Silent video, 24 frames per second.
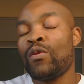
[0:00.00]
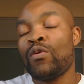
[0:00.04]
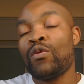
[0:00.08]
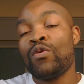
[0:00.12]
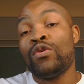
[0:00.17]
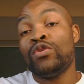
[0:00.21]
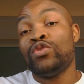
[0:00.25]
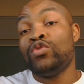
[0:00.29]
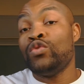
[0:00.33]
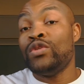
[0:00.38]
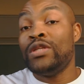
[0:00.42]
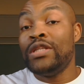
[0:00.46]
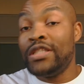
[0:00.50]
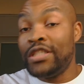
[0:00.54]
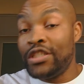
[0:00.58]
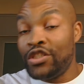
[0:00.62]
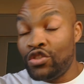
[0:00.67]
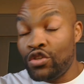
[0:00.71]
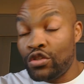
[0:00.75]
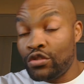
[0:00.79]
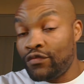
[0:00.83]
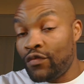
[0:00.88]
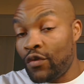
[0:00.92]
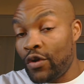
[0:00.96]
So this is
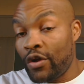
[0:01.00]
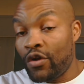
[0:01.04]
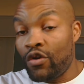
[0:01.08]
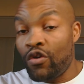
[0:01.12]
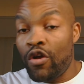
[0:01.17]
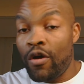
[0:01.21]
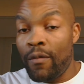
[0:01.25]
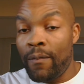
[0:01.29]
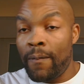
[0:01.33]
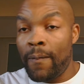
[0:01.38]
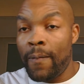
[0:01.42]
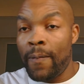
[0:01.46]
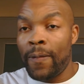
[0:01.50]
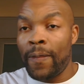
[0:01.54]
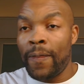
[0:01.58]
just for a club.